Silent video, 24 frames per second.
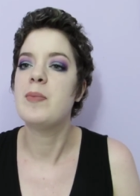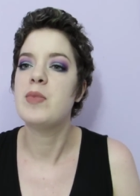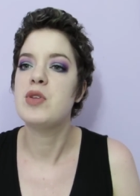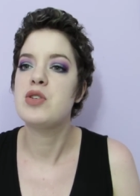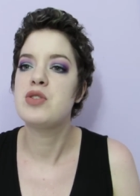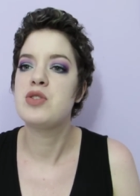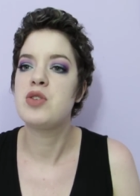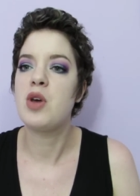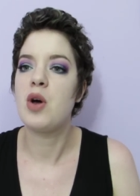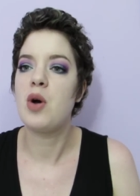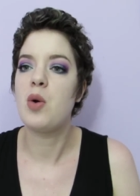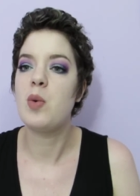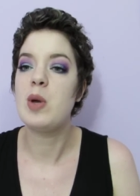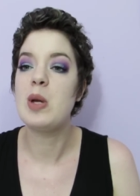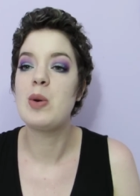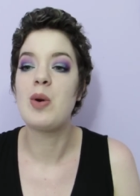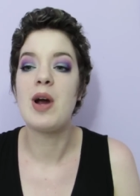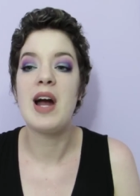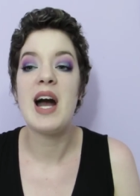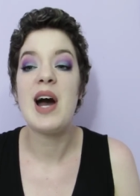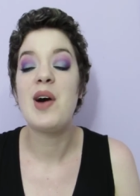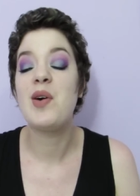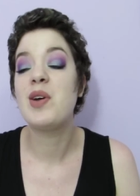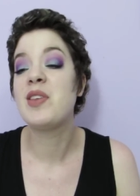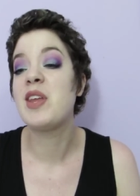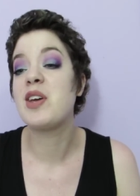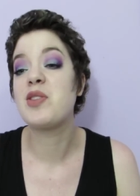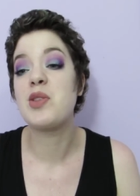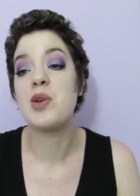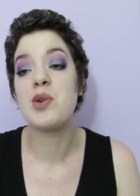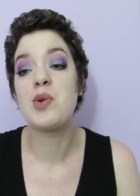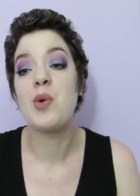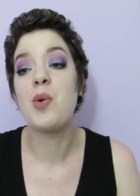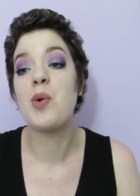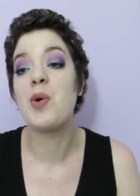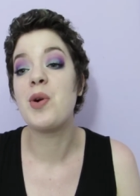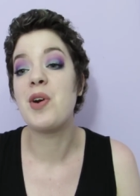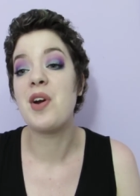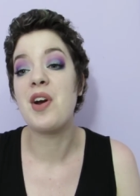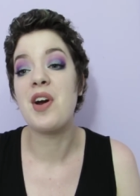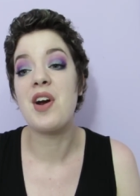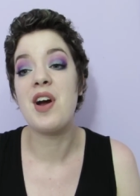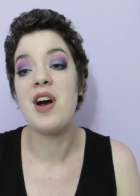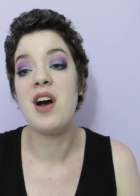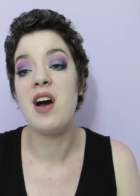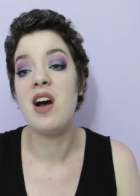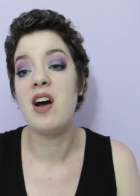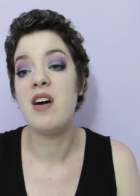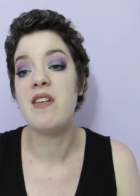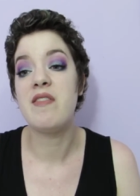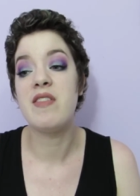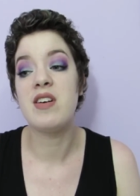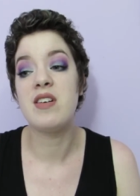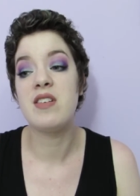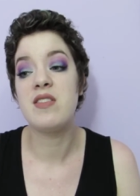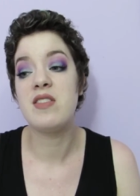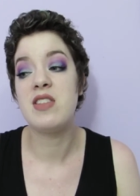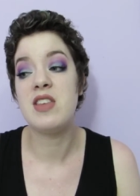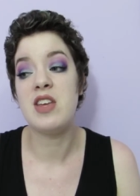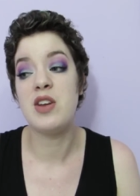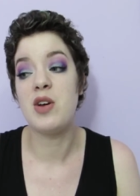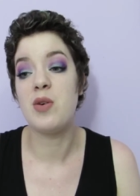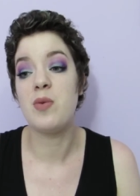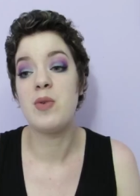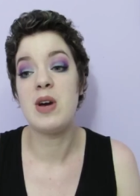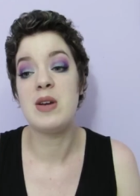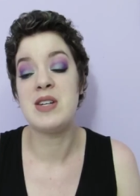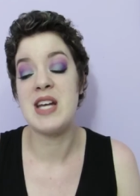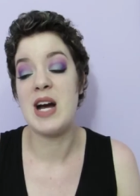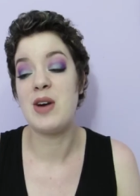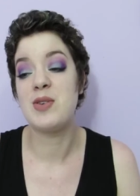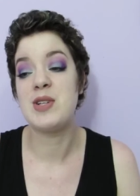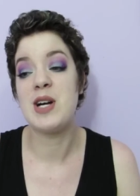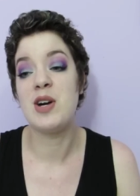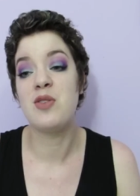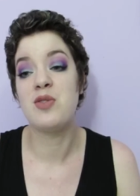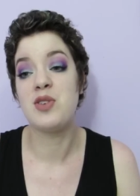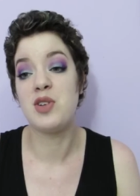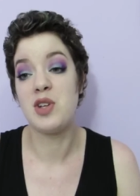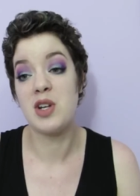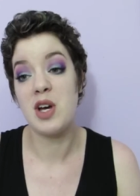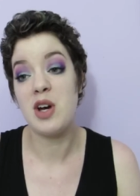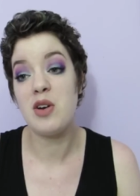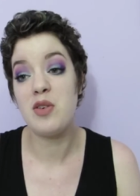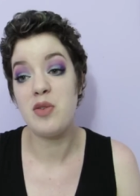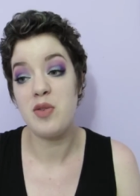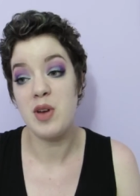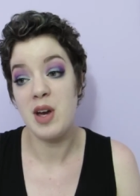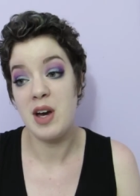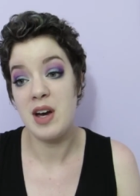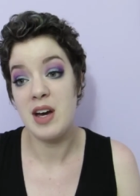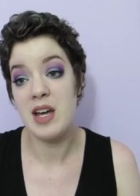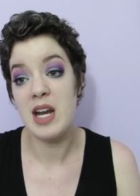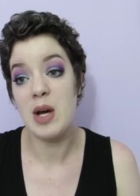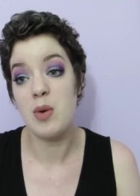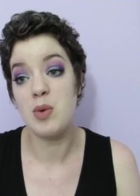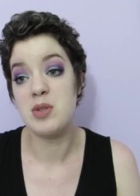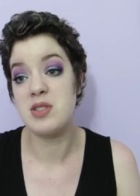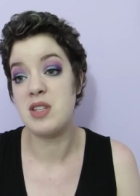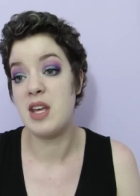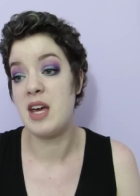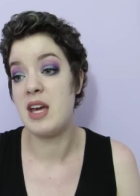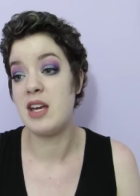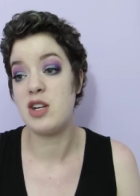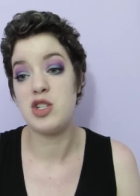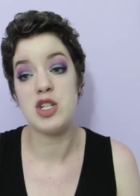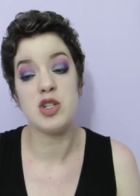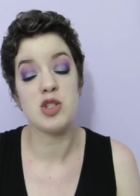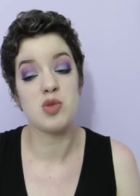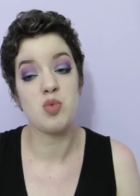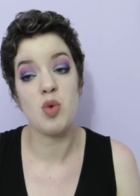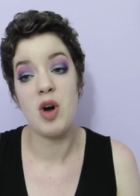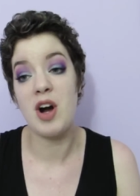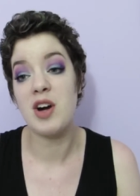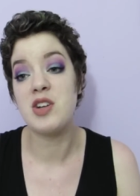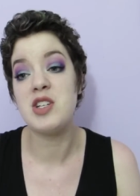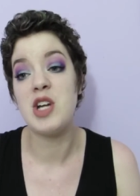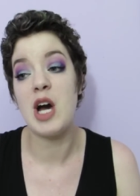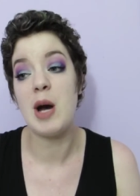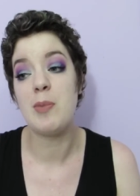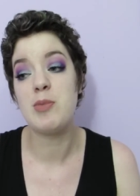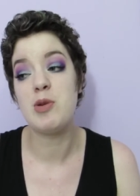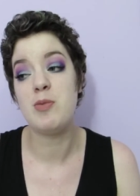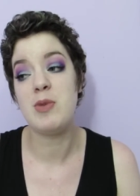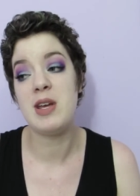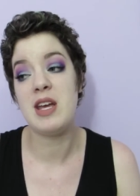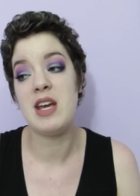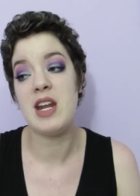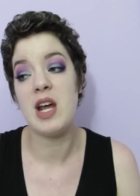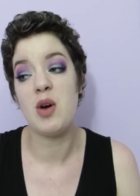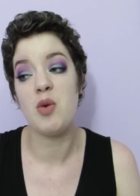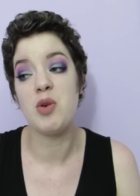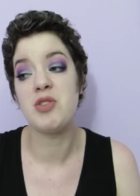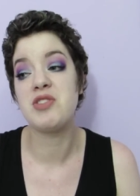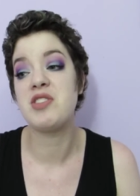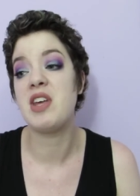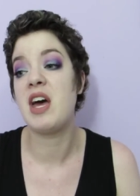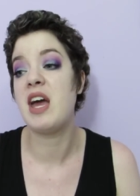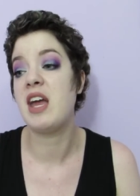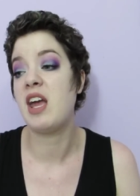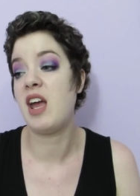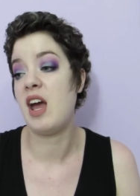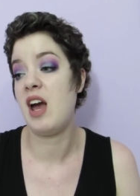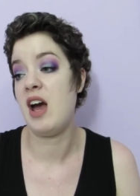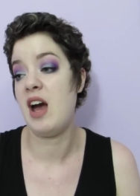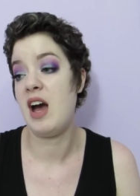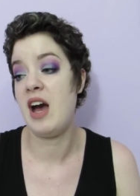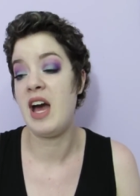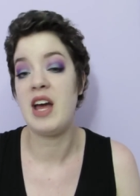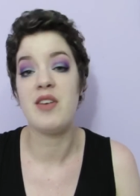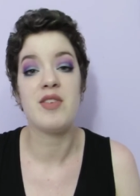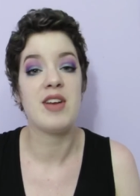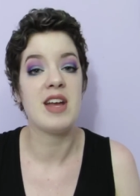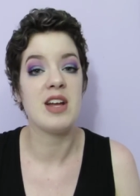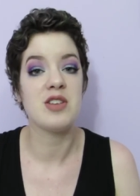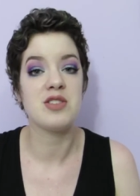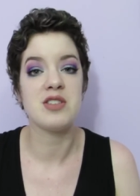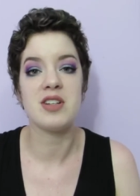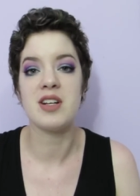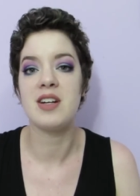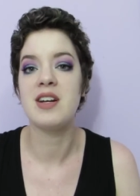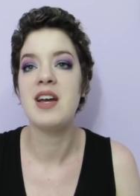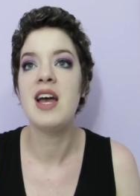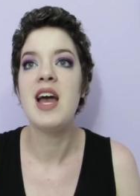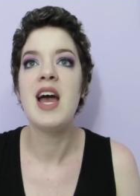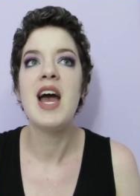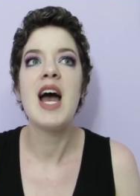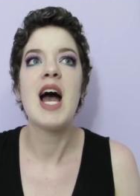So we were out in, like, the corner of, you know, downtown Philadelphia. And I was like, she just walked up to me and I was like, I have cancer.